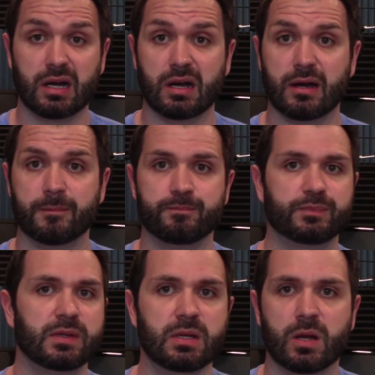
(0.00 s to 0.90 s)
um,
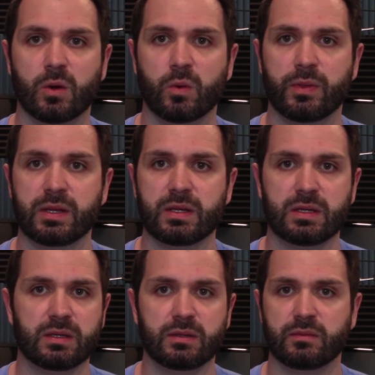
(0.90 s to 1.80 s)
you know,
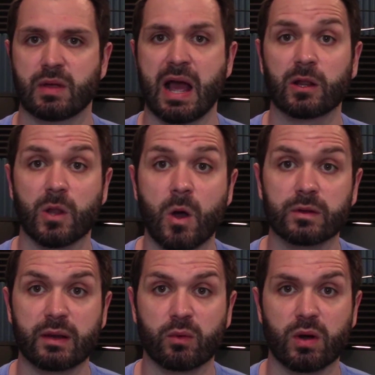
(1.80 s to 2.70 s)
the how
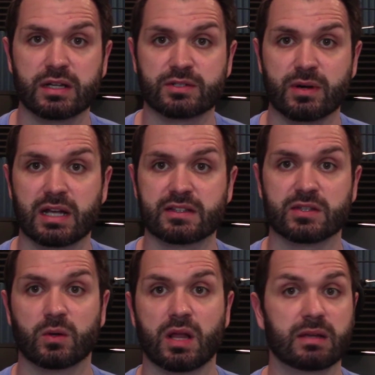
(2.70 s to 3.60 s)
long they were watched, right?
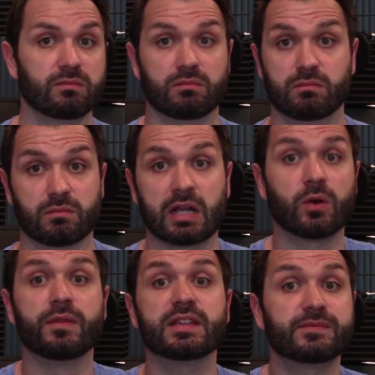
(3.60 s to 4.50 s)
So like like
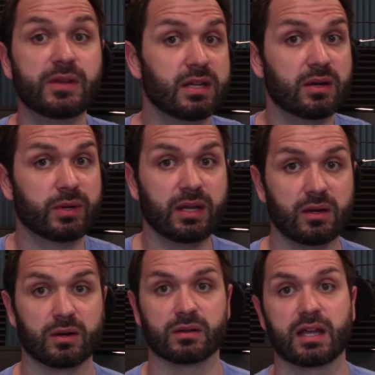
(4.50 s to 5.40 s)
on this video
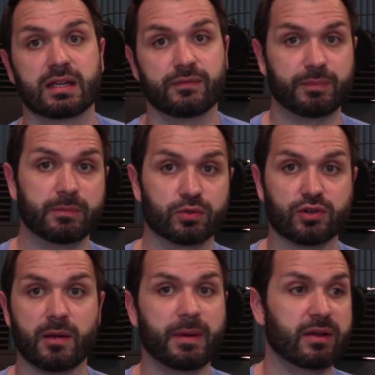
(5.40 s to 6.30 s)
here, like if people
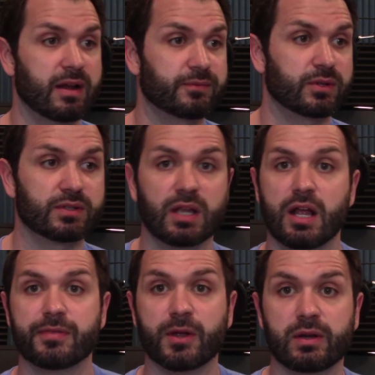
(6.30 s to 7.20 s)
drop out after
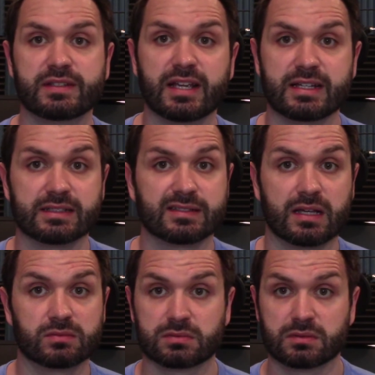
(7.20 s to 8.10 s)
30 seconds,
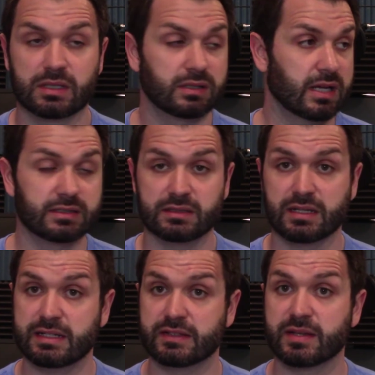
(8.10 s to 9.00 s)
I don't, I,
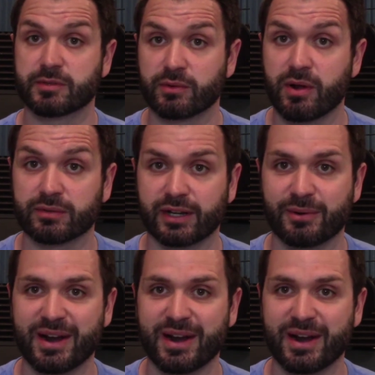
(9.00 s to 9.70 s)
I did something wrong there,